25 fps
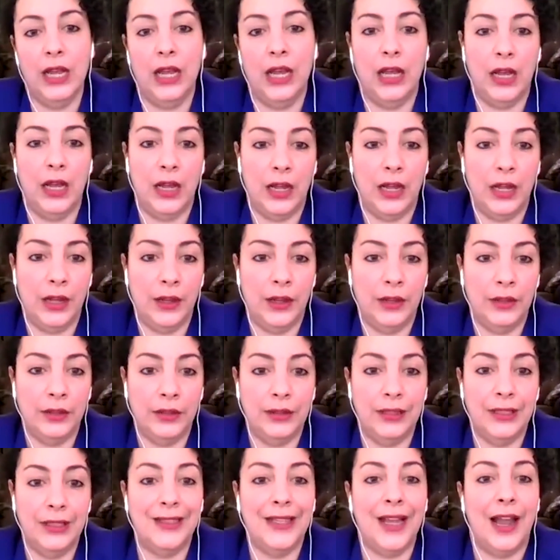
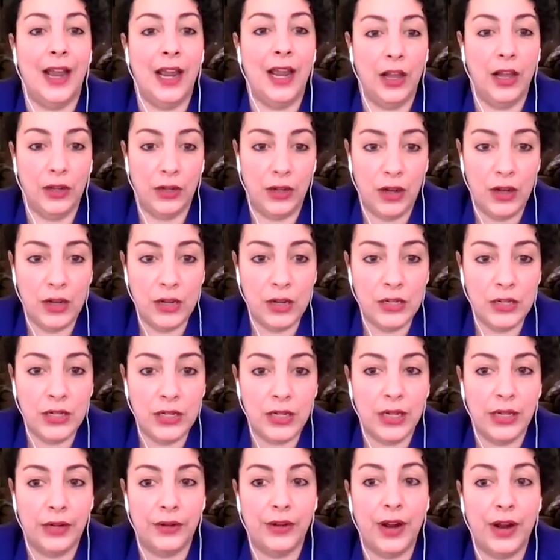the dialogue
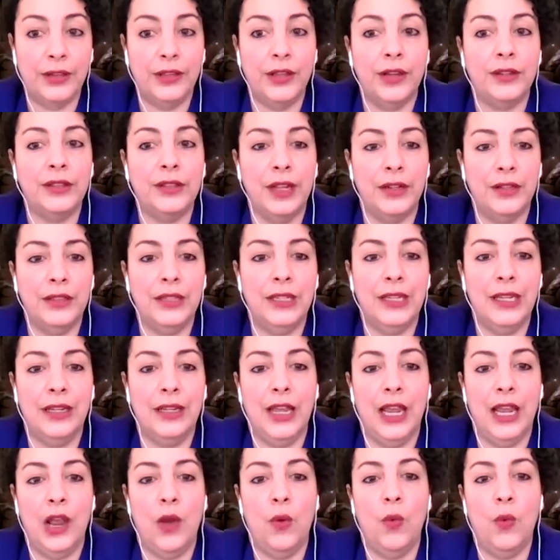rather than
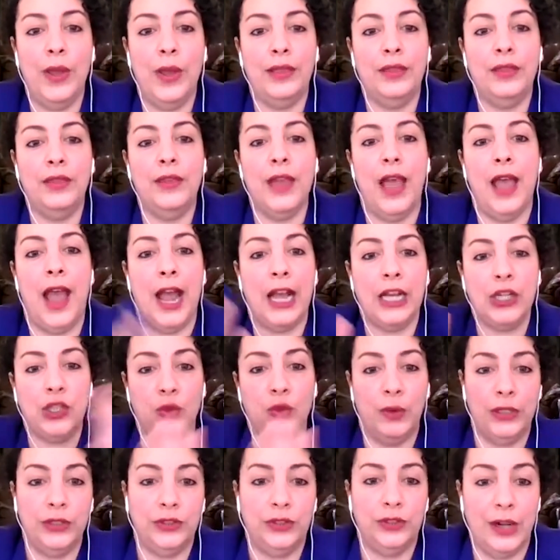dealing with the
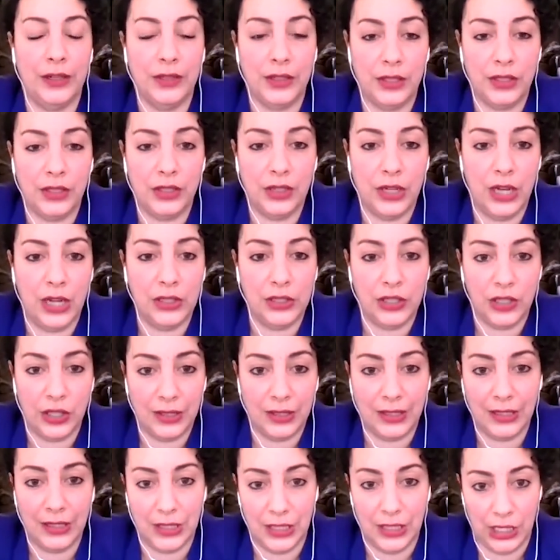actual transitional
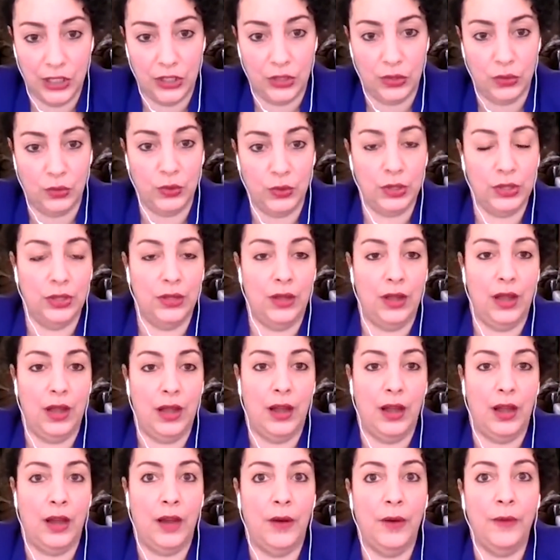justice issues.
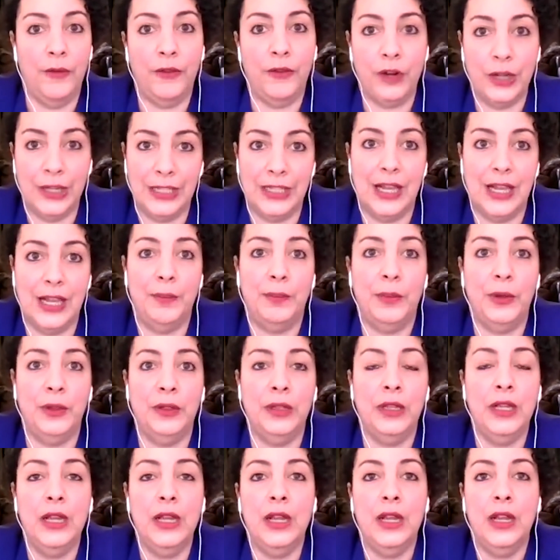For
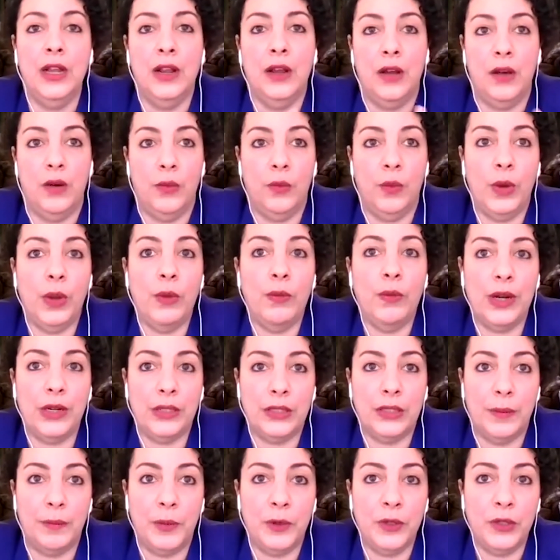example, we were
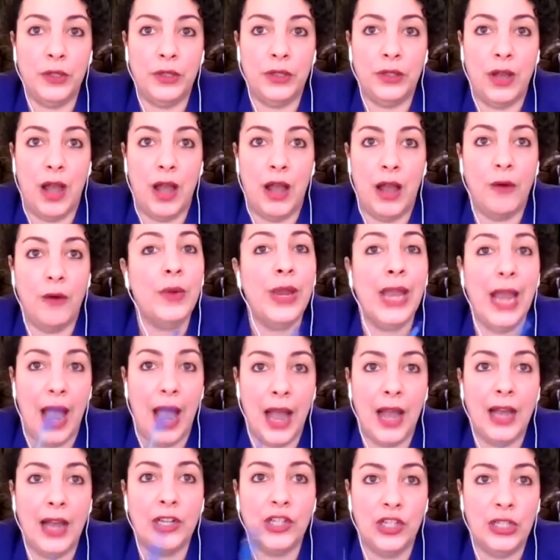supposed to have,
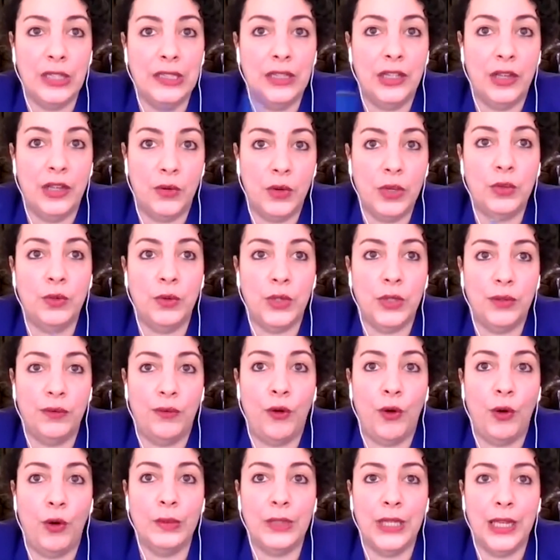it was
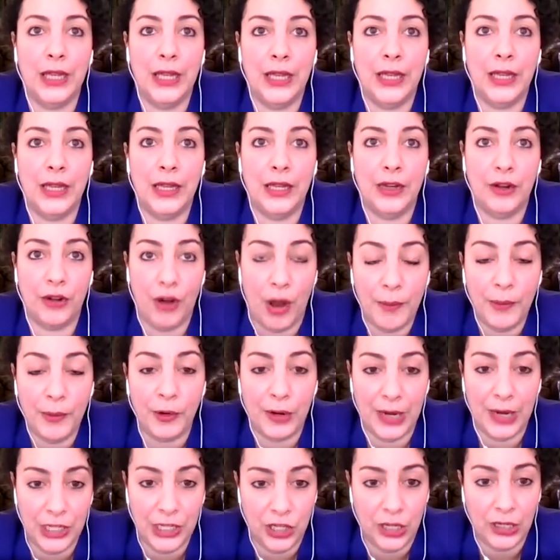formed, a
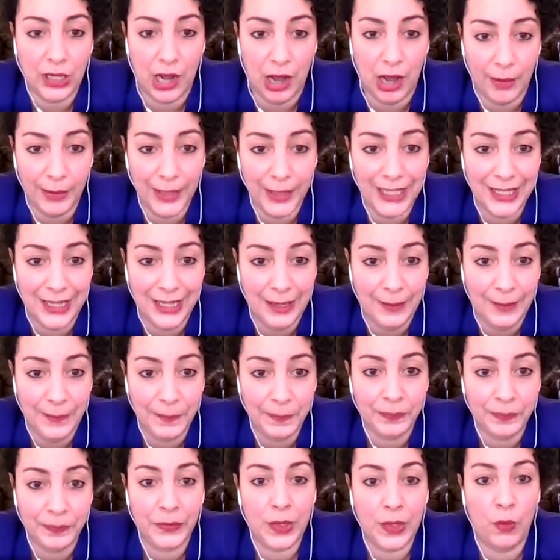reparation committee
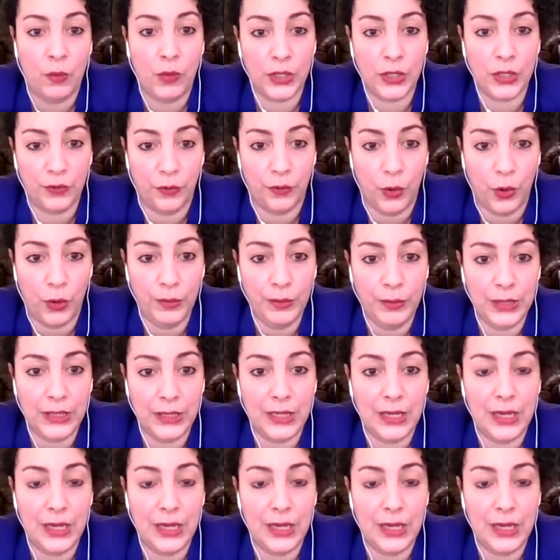was formed,